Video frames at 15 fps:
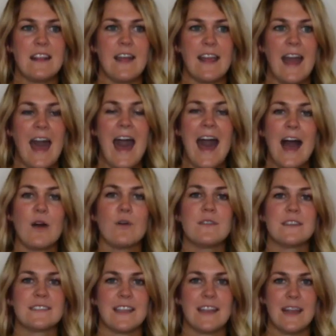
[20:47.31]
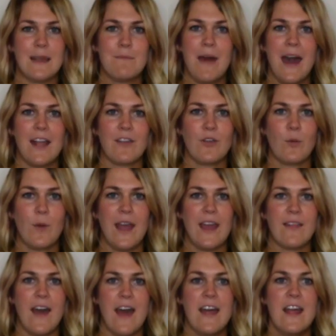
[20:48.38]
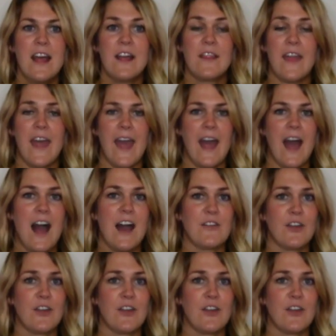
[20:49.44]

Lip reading: like how this can impact the way that they